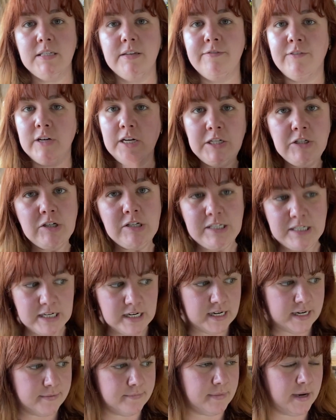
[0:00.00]
if you're
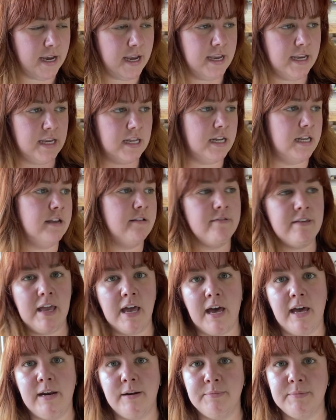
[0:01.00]
interested in buying any of the
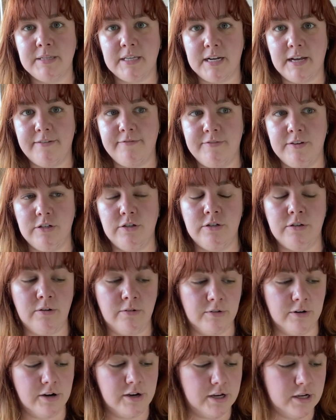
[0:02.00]
items that I've
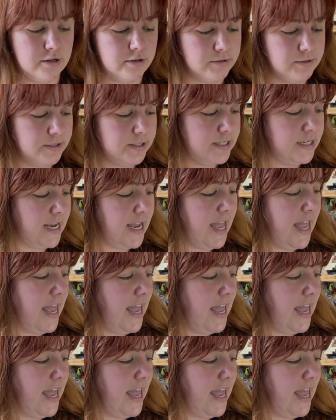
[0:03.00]
shown or used.